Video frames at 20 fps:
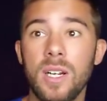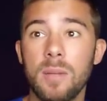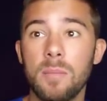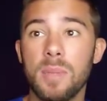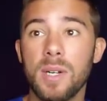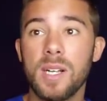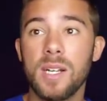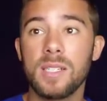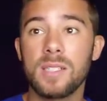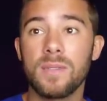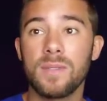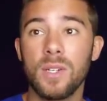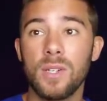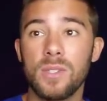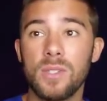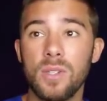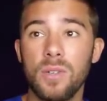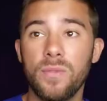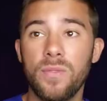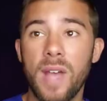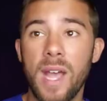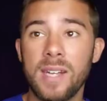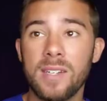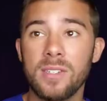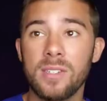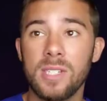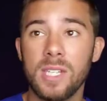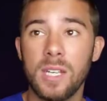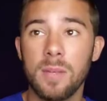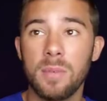Because of those two
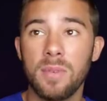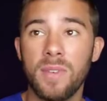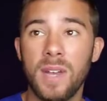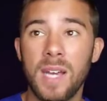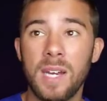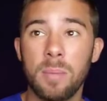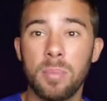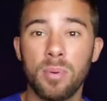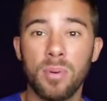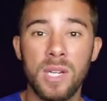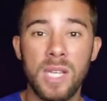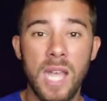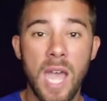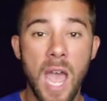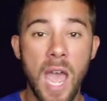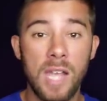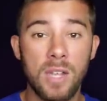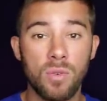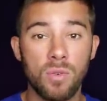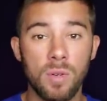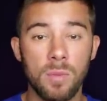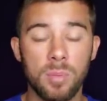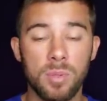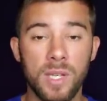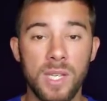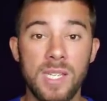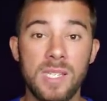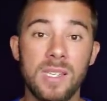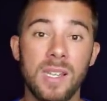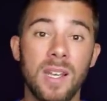factors, it can provide a pretty accurate
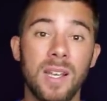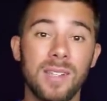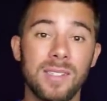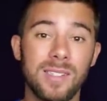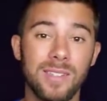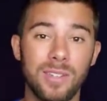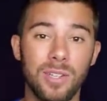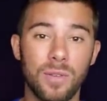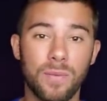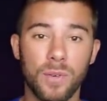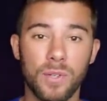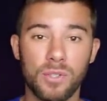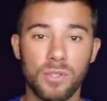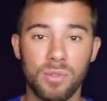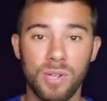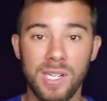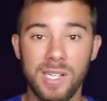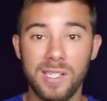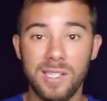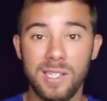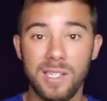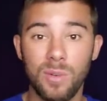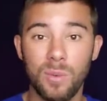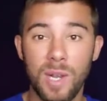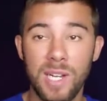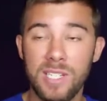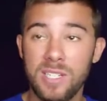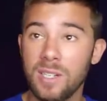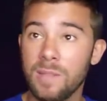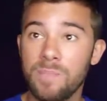place to look for trend
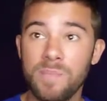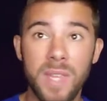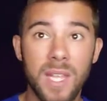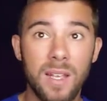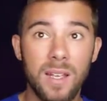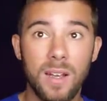continuation.